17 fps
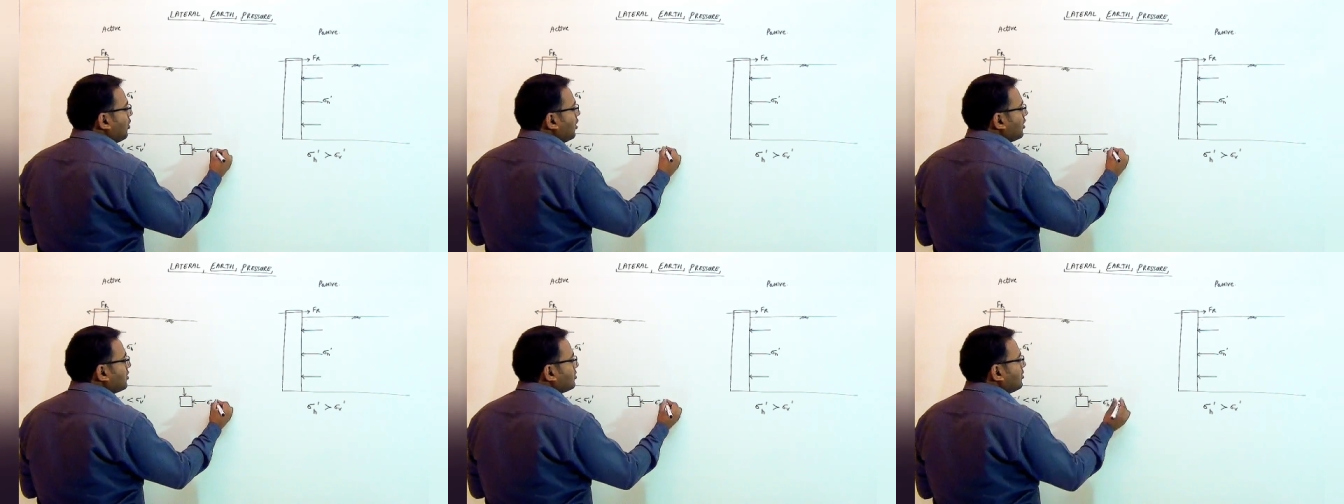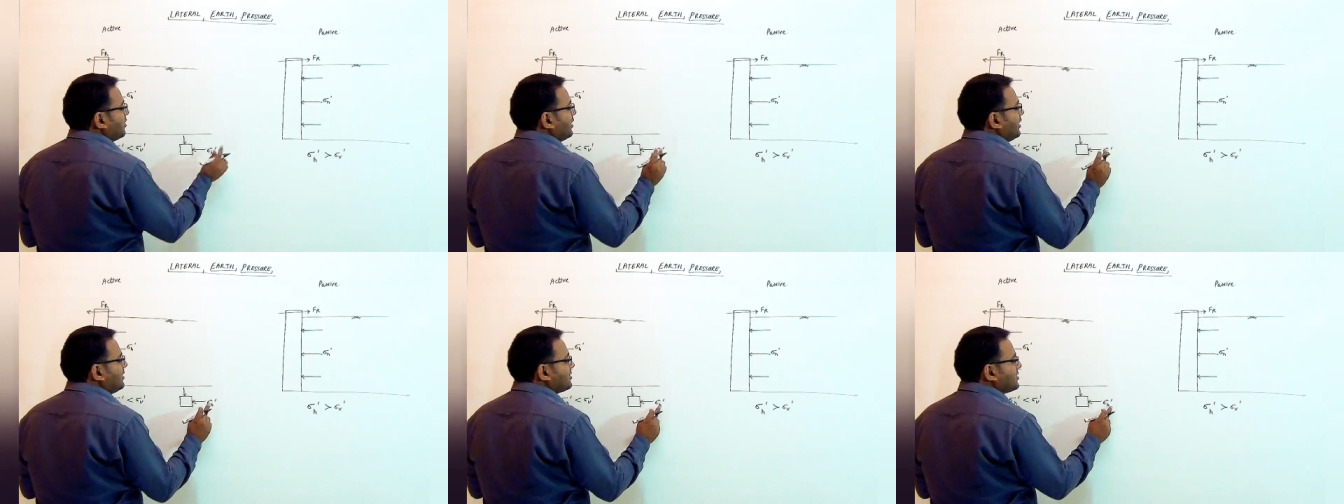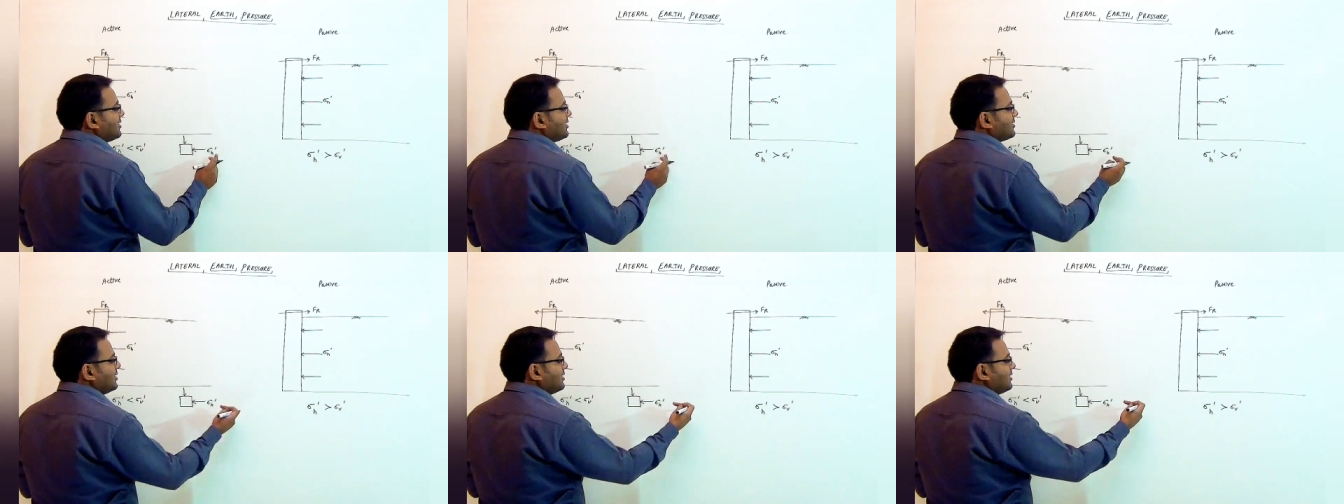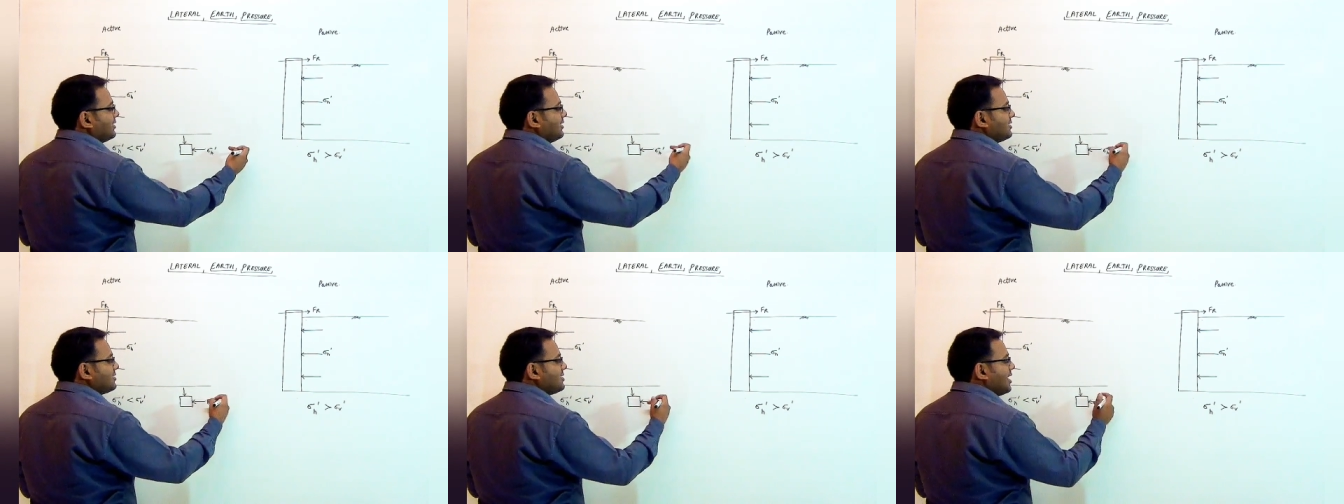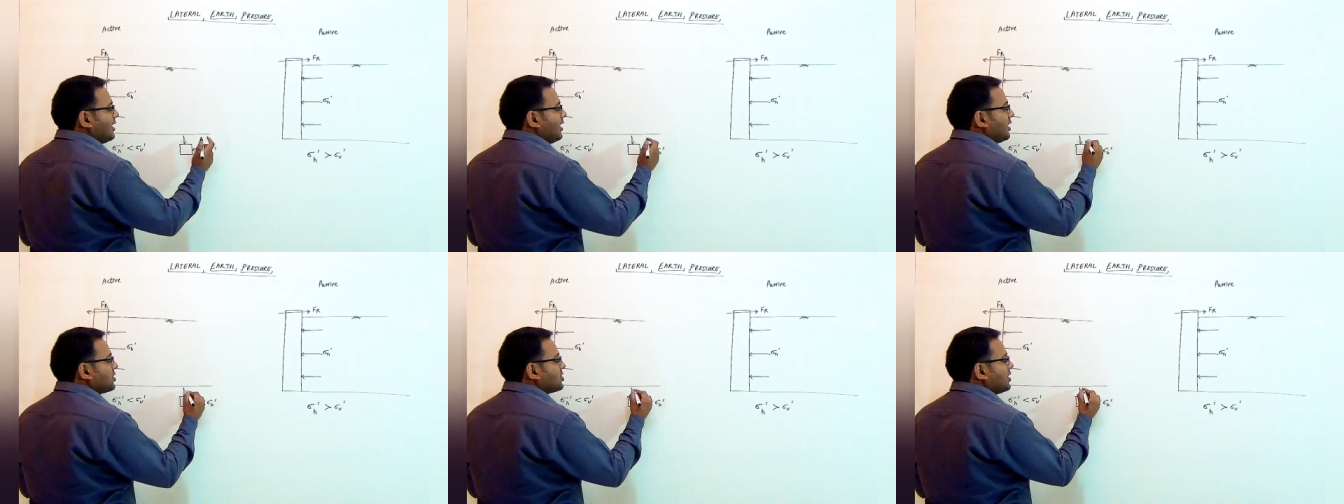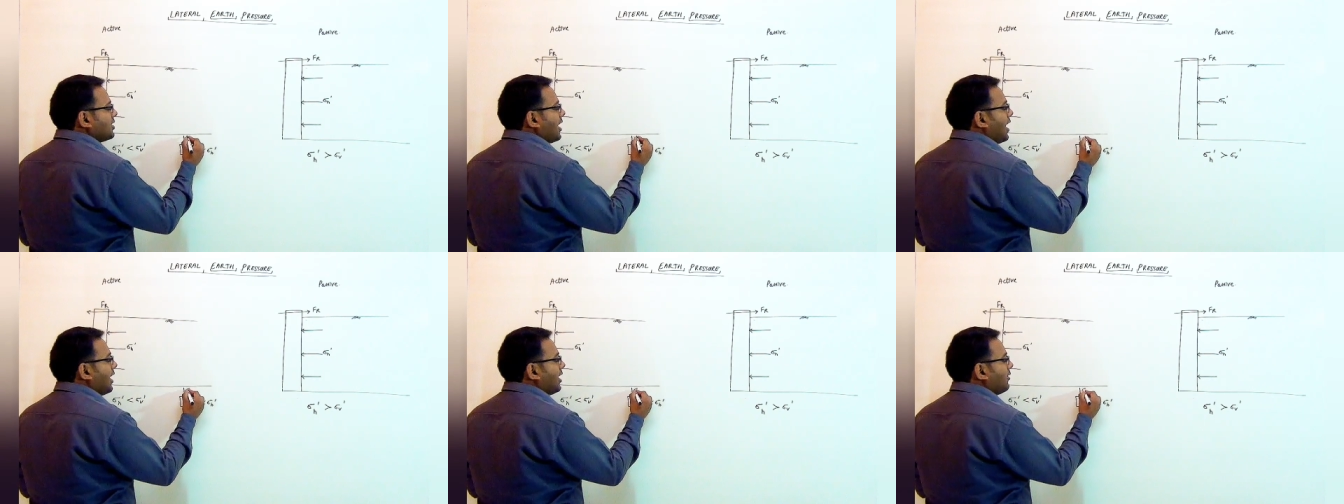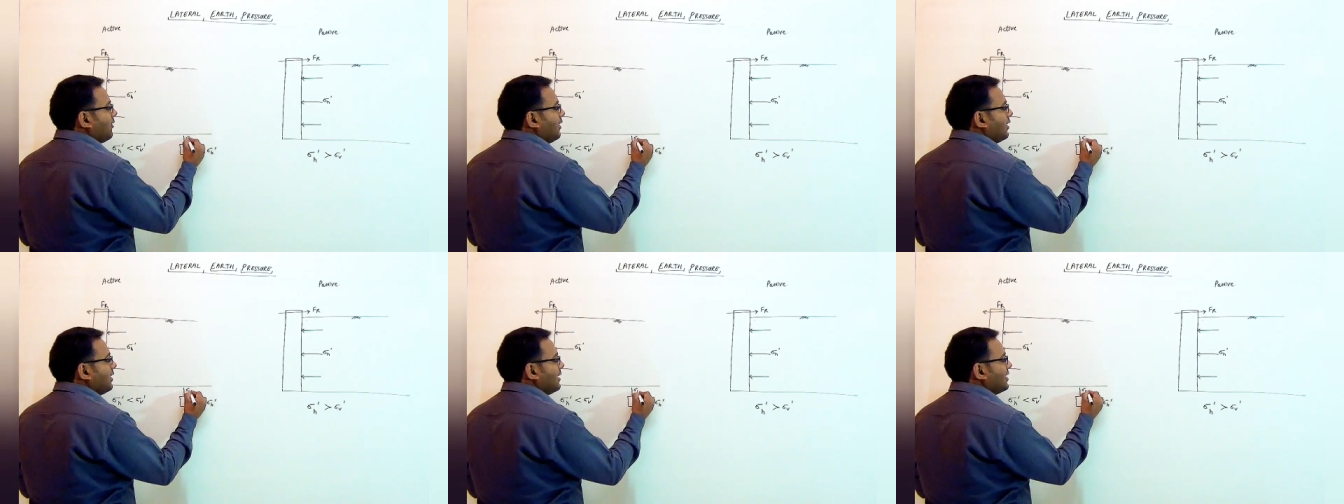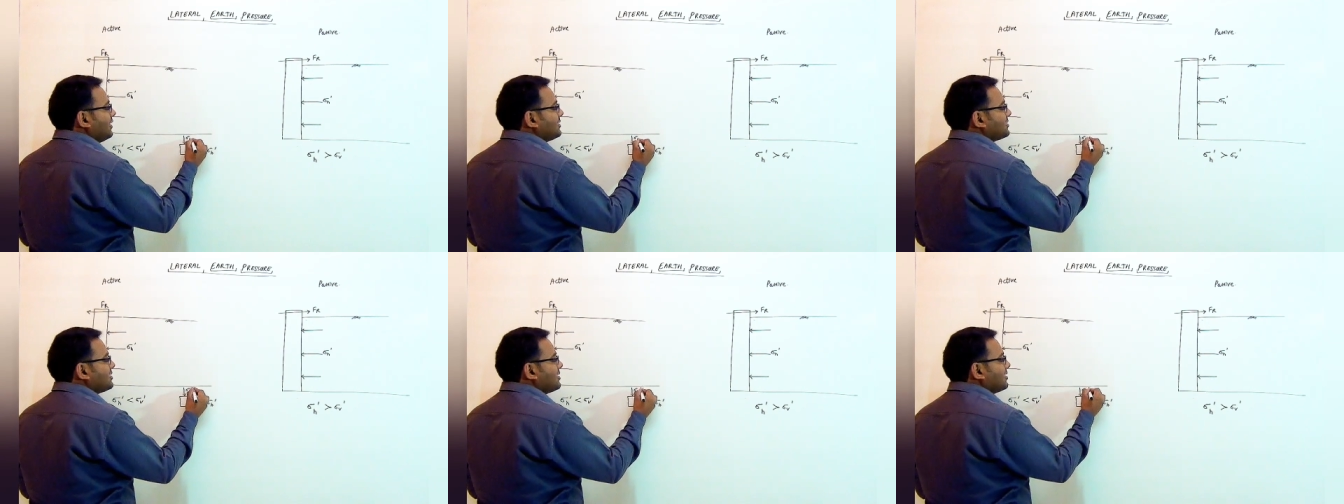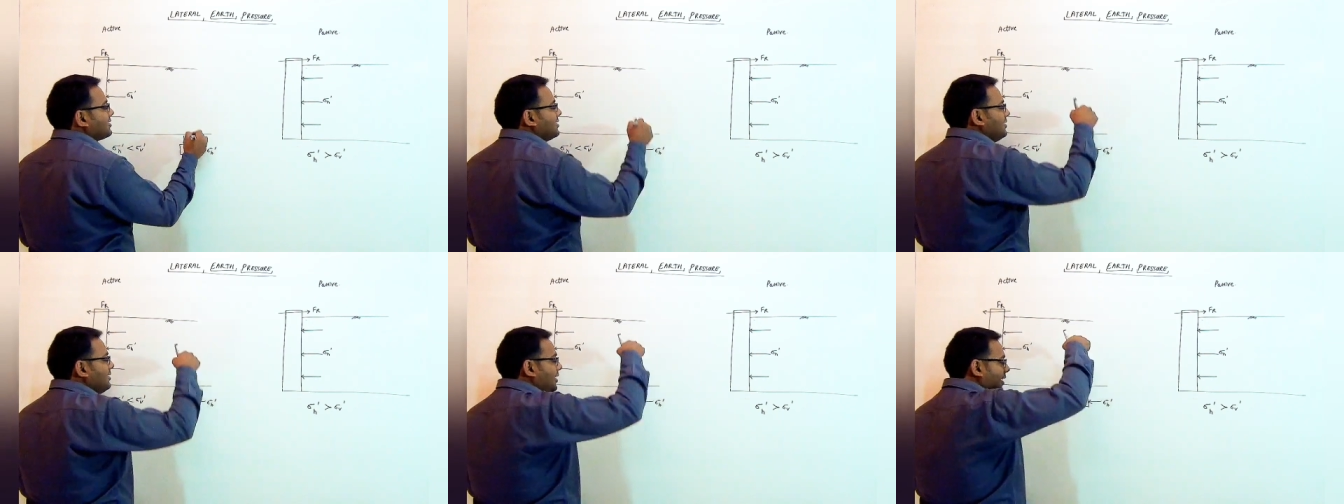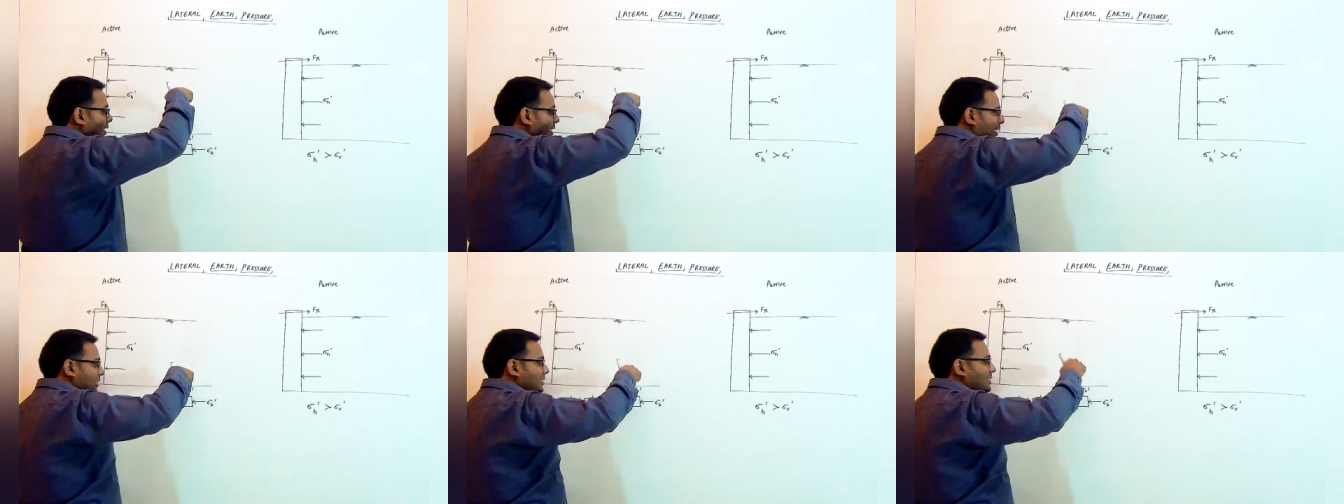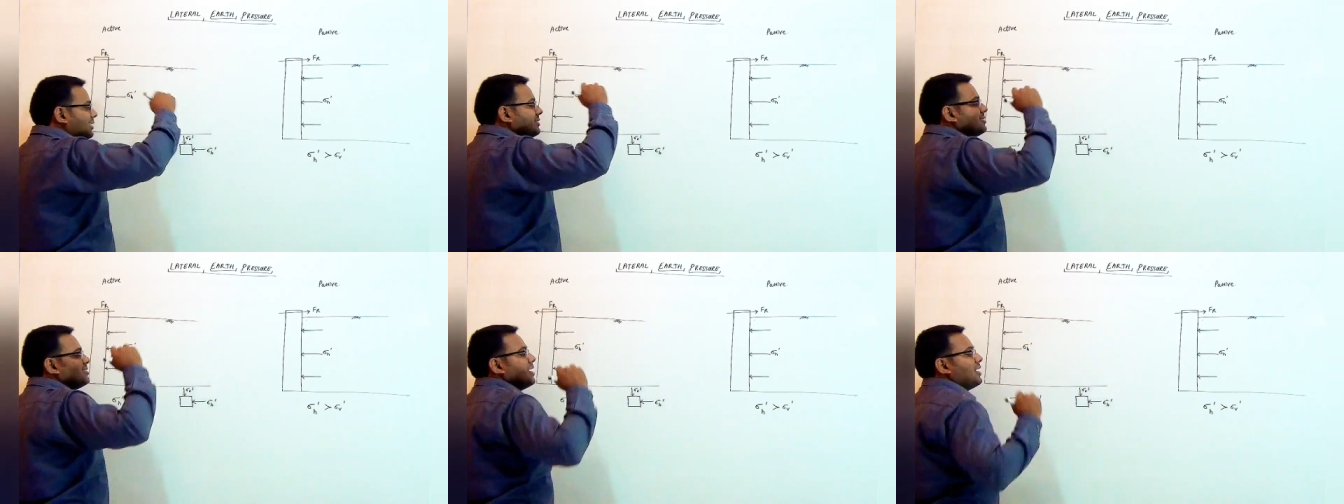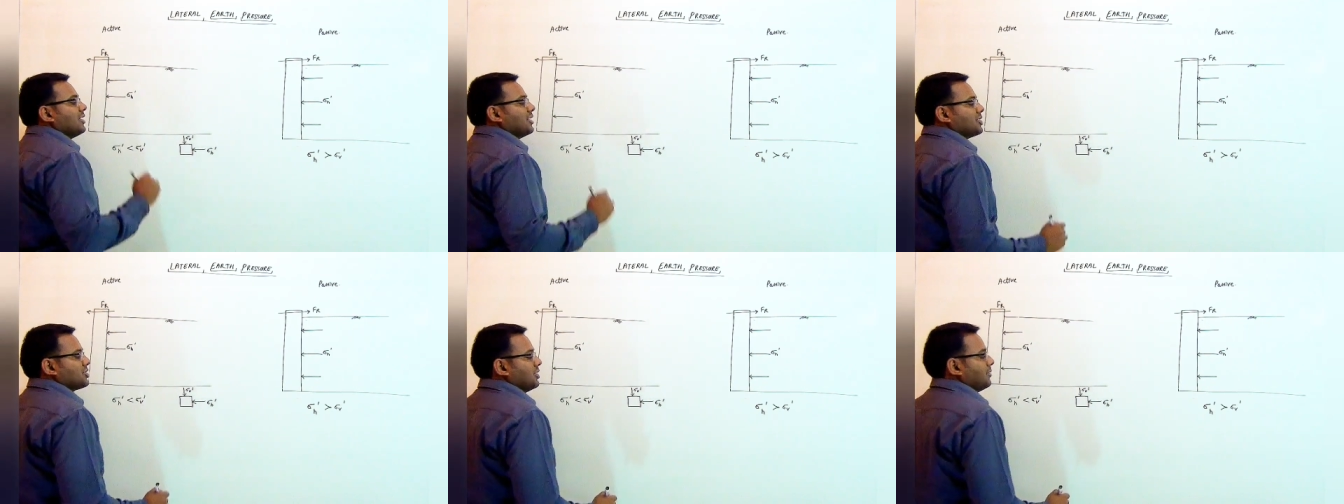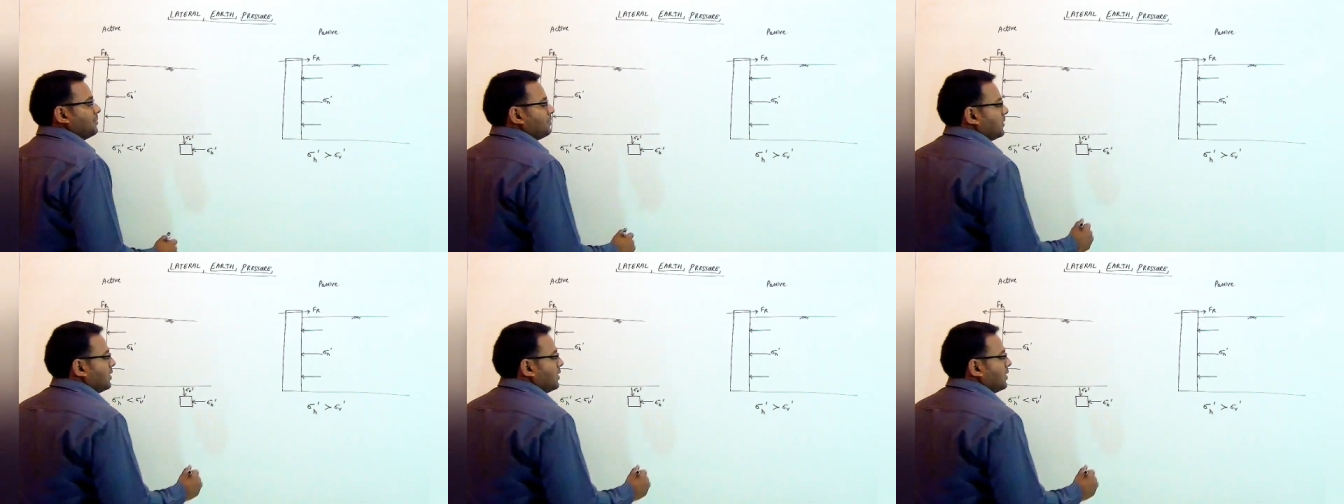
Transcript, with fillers: horizontal stress in this direction and vertical stress in this direction.